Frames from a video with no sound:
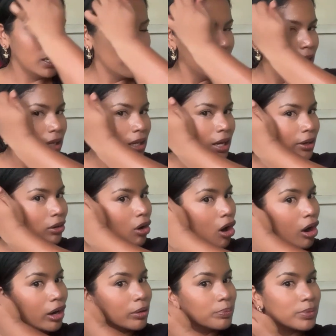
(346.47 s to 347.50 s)
a lot of
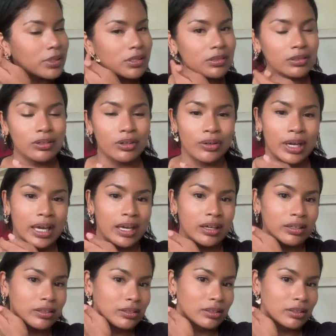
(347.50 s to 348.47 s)
carbs. Okay.